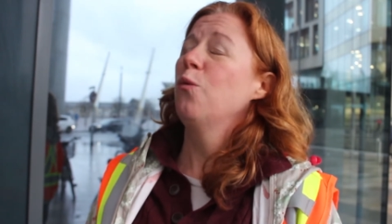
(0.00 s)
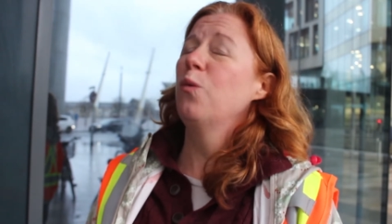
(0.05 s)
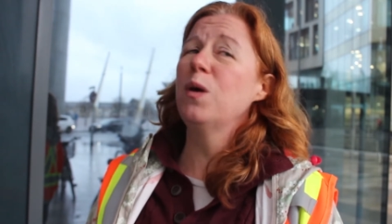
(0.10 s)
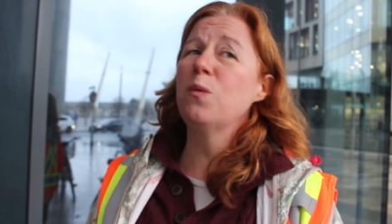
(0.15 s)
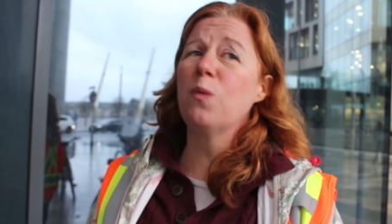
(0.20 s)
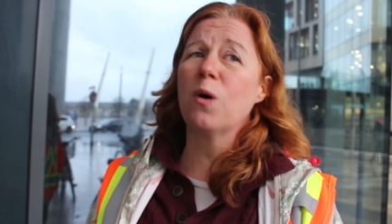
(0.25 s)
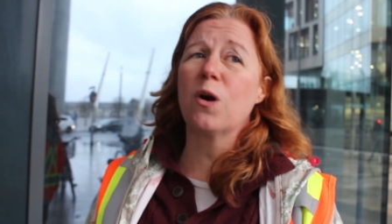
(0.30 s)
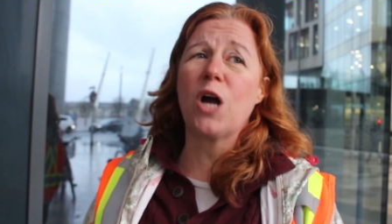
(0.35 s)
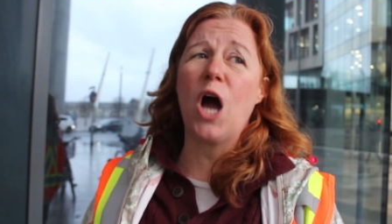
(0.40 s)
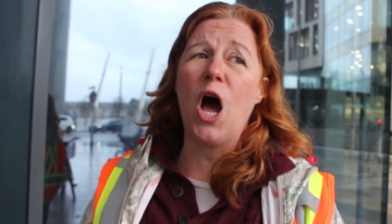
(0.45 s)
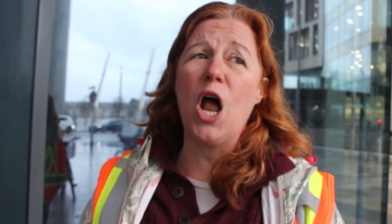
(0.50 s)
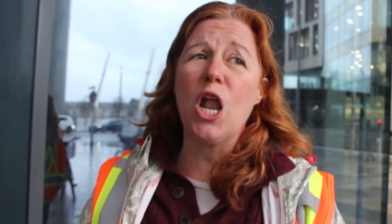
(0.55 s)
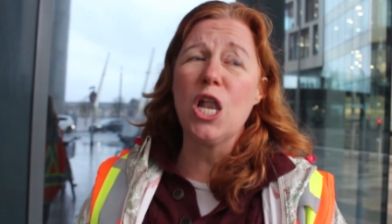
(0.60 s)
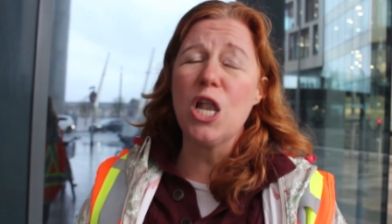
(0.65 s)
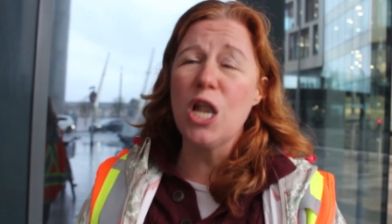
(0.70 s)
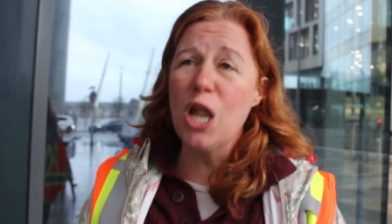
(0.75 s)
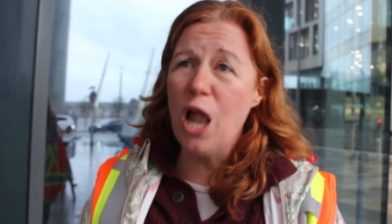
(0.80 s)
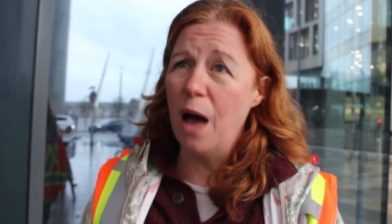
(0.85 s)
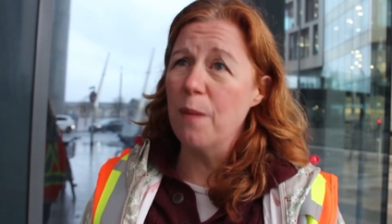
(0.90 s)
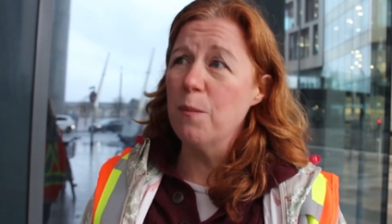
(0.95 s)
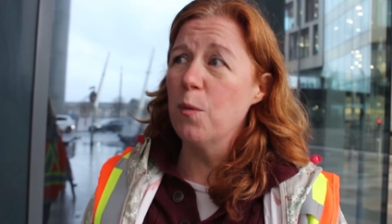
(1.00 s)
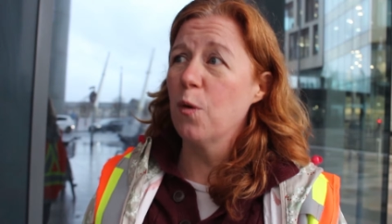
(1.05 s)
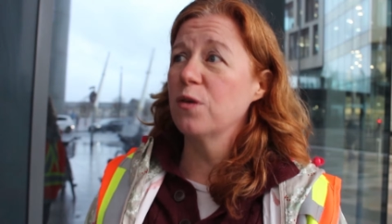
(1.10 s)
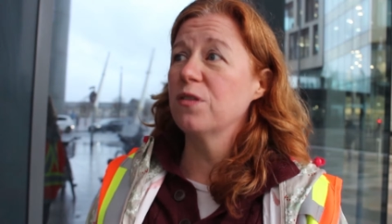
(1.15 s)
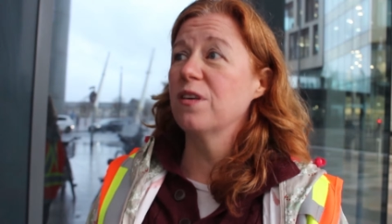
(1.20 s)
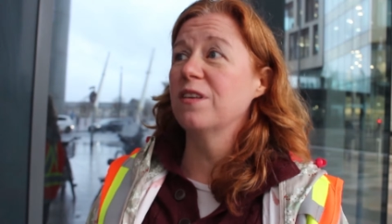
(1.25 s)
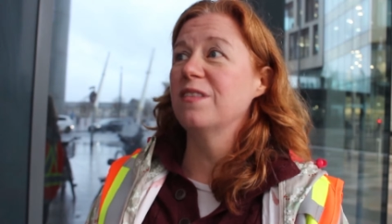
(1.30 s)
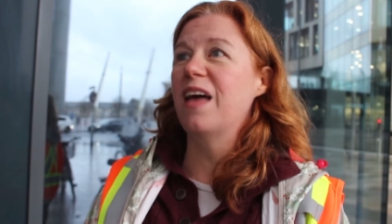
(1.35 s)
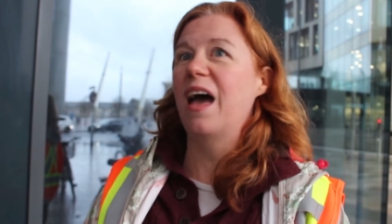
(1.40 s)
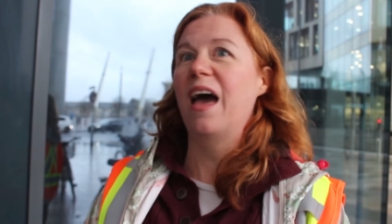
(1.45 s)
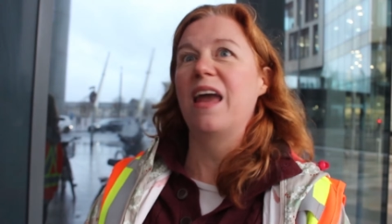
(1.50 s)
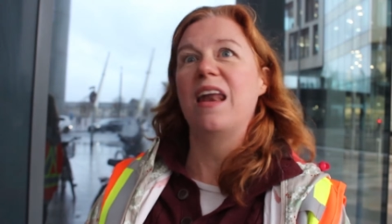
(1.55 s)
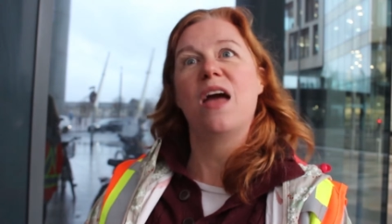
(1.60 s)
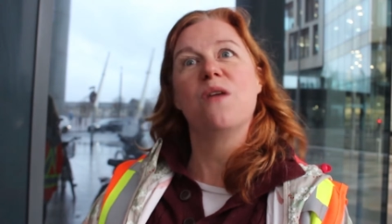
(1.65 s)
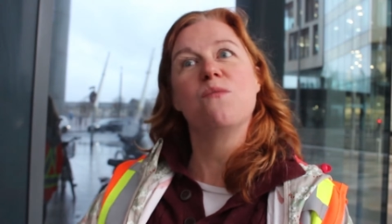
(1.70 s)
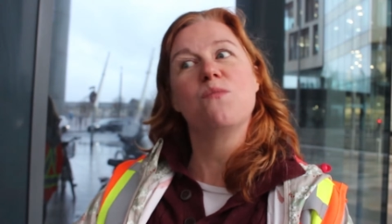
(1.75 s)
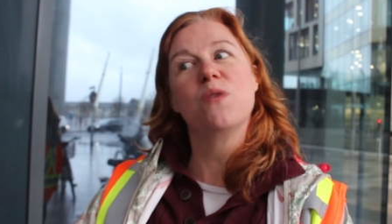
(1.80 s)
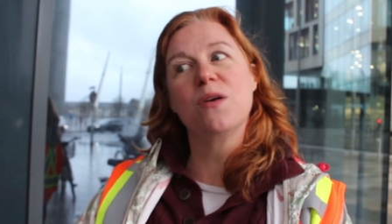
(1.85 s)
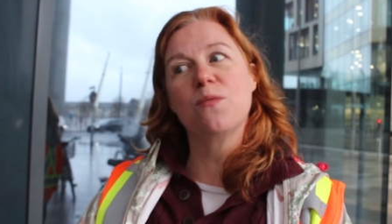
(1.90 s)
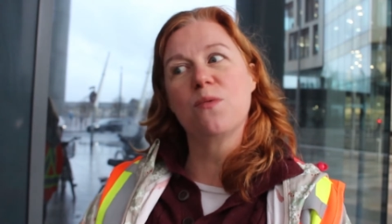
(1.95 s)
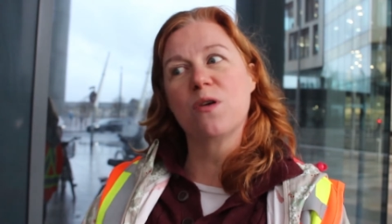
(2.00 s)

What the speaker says: We work a lot more than that, and we